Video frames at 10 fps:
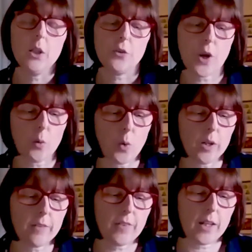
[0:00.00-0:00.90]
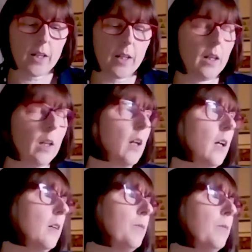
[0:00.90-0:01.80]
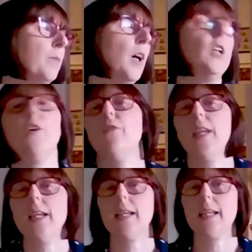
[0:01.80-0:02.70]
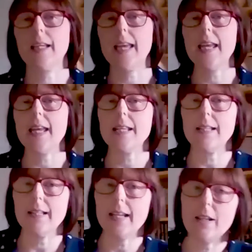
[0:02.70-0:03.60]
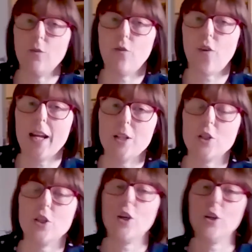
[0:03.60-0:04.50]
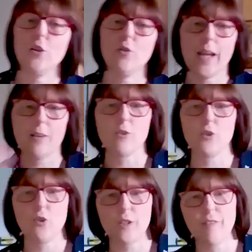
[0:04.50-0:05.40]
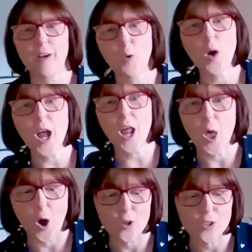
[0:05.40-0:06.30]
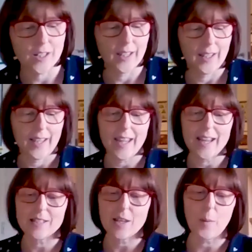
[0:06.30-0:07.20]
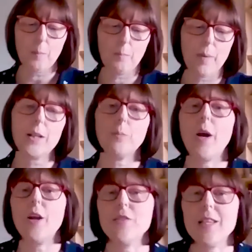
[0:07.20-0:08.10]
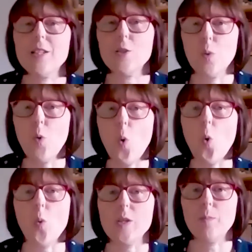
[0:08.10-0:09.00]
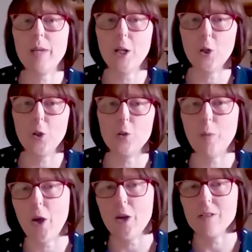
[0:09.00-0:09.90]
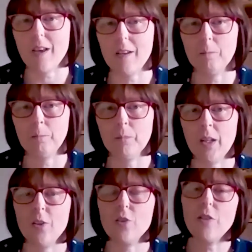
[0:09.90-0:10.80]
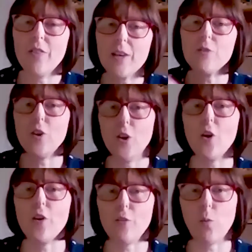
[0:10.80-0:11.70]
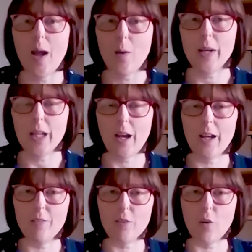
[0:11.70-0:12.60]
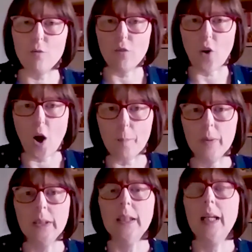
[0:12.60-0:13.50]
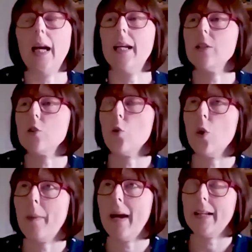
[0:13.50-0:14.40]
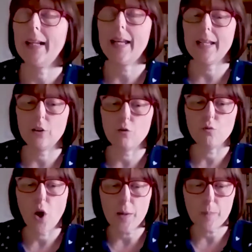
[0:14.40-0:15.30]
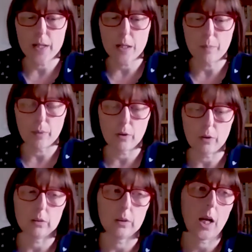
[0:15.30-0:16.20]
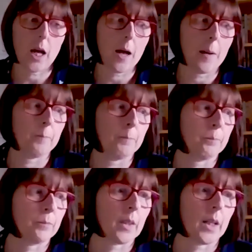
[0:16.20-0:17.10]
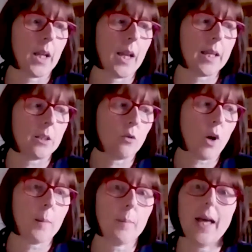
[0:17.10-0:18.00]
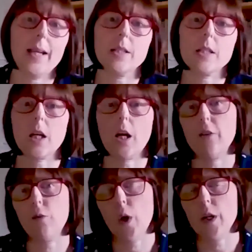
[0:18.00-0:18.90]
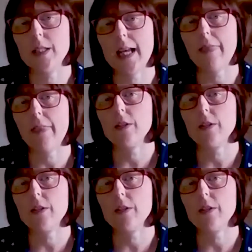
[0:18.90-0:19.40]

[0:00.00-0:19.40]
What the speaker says: So one of a lovely key Lean phrase that you'll hear us knocking around quite a lot is bad processes will always beat a good person. So that's a lot of where we kind of come from. And it's all about getting the right people in the right place to kind of work together.